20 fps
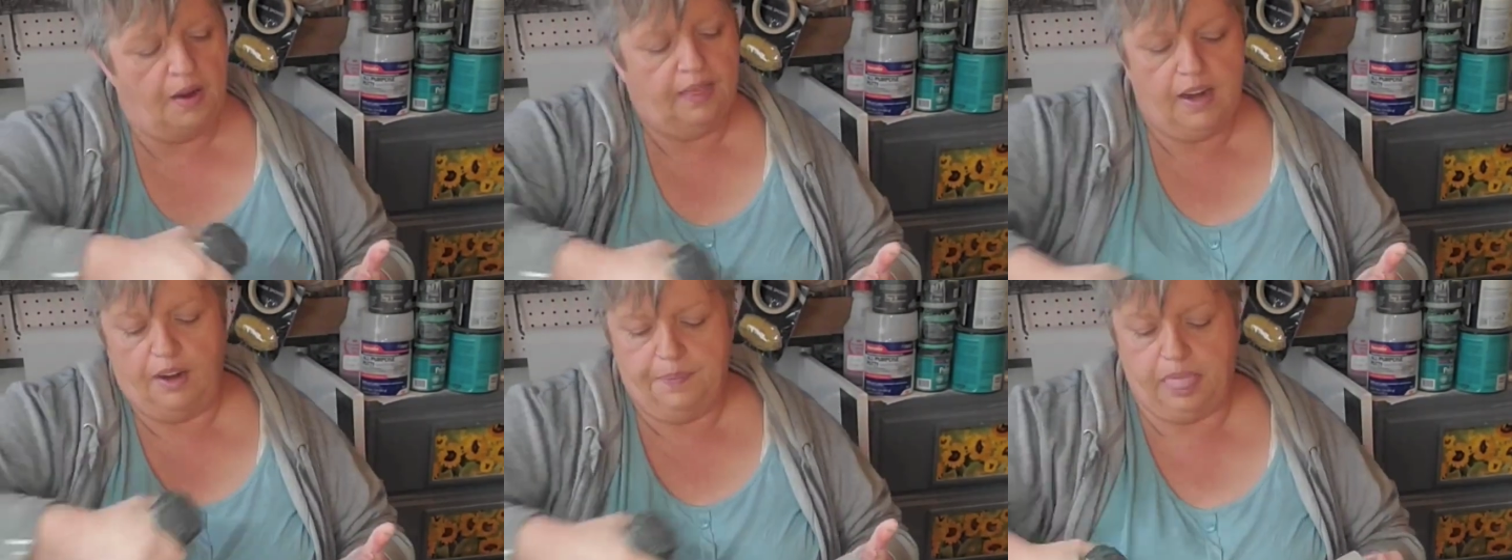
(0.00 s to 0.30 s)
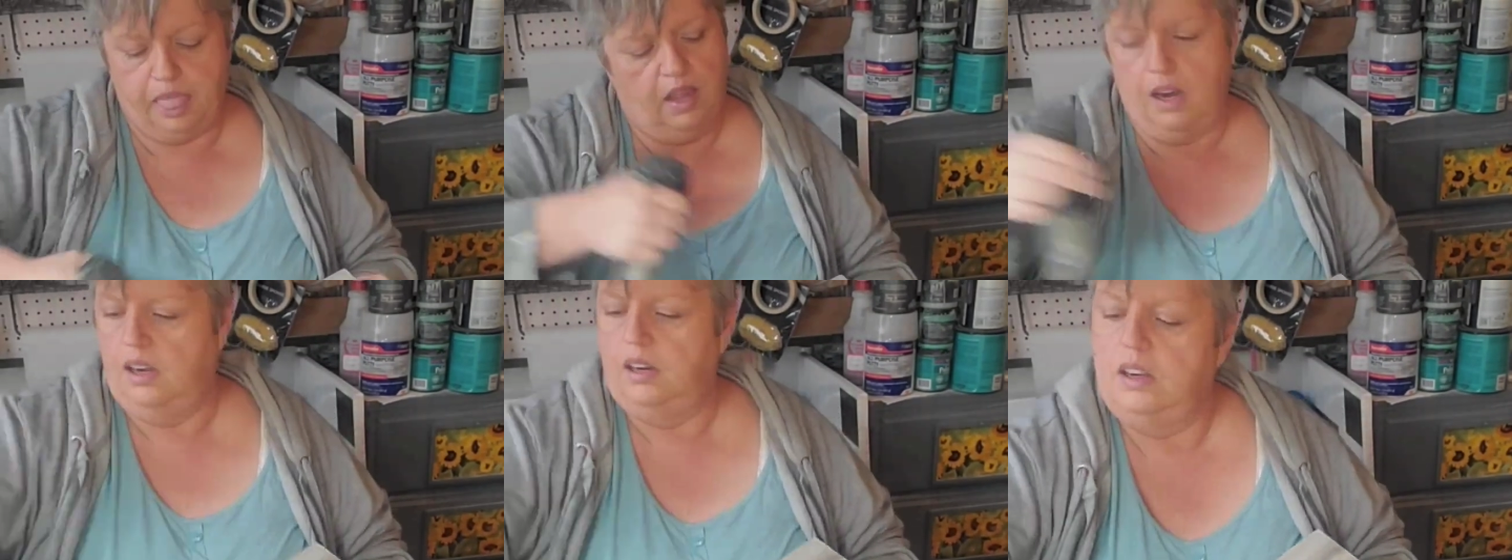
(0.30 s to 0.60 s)

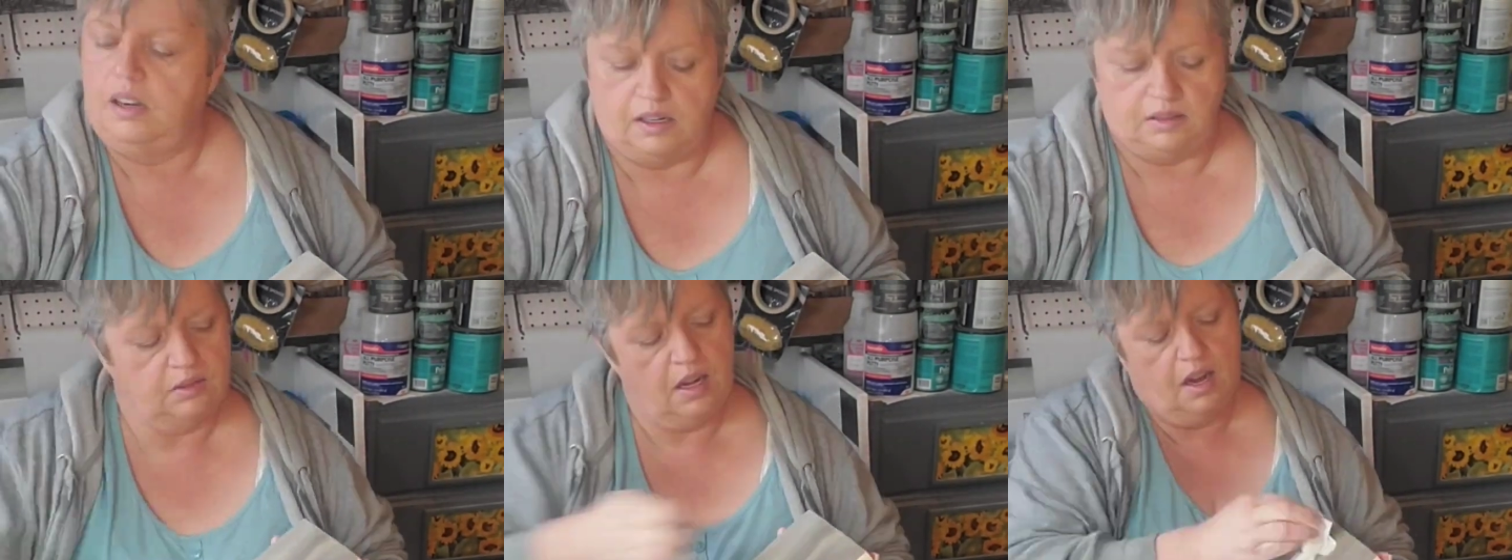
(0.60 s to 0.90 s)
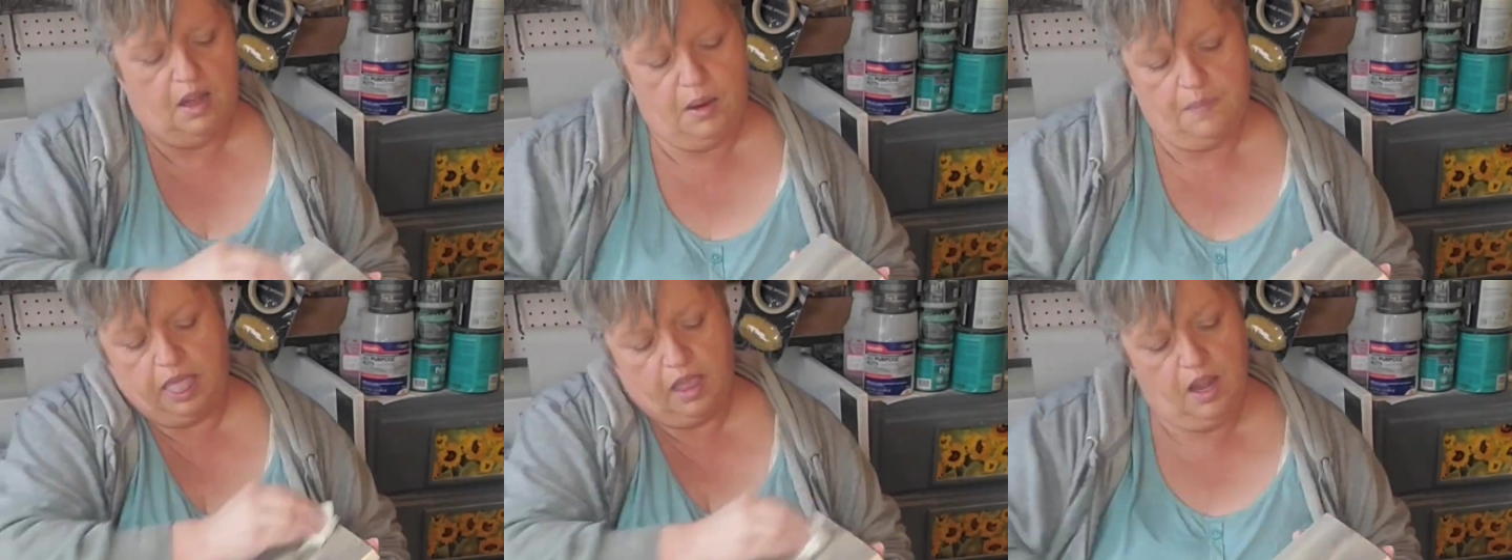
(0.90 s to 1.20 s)
but not
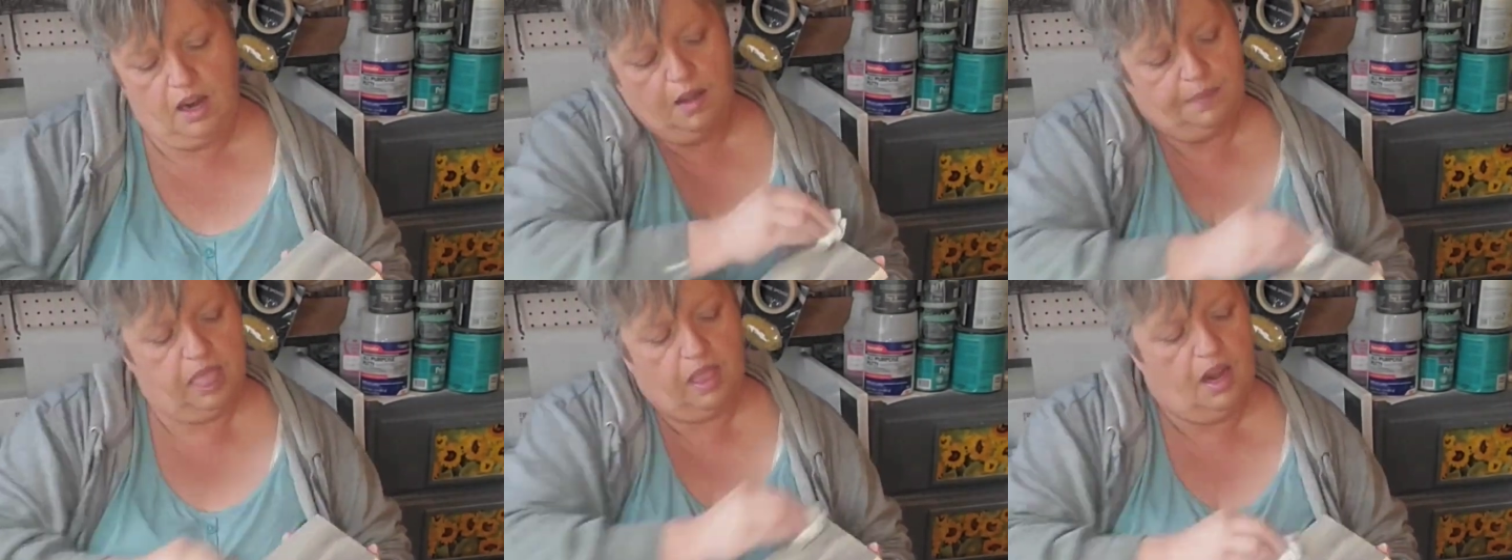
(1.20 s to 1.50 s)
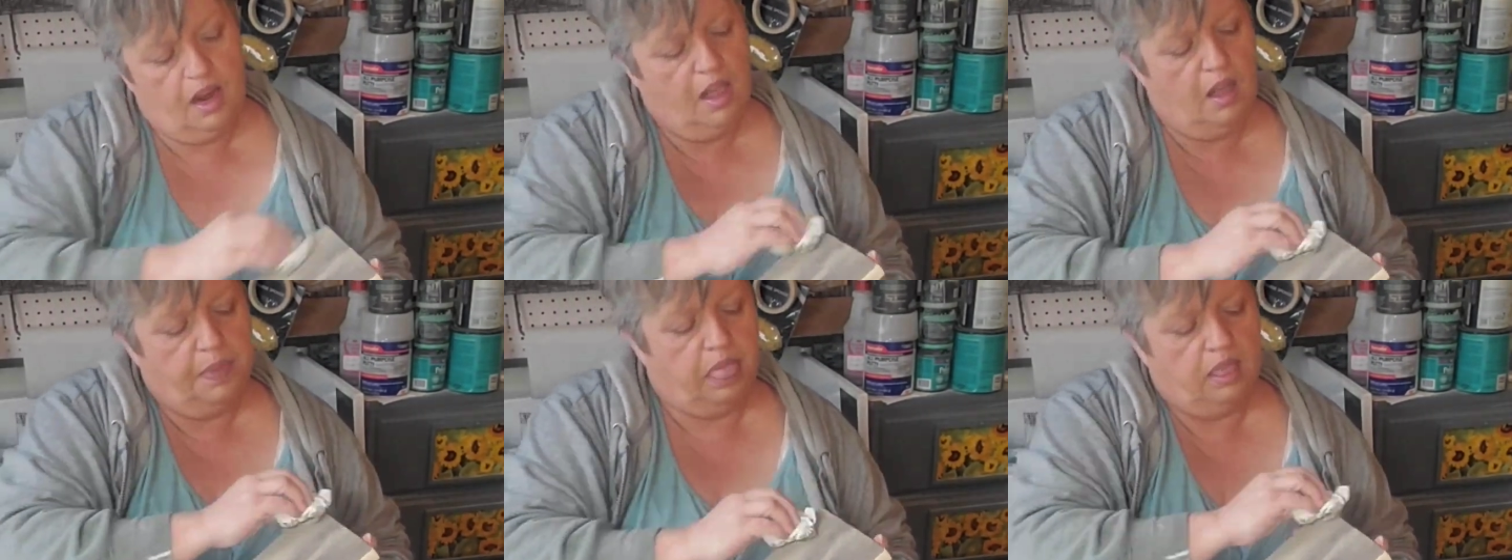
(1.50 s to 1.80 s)
as
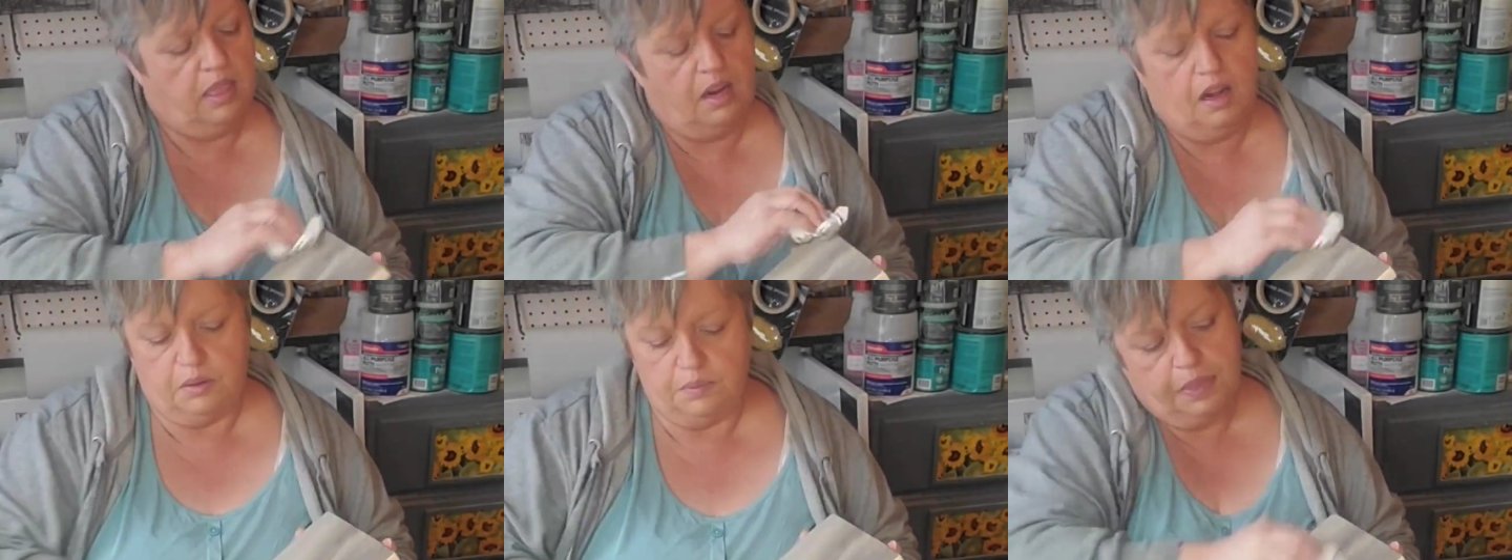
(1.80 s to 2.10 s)
much.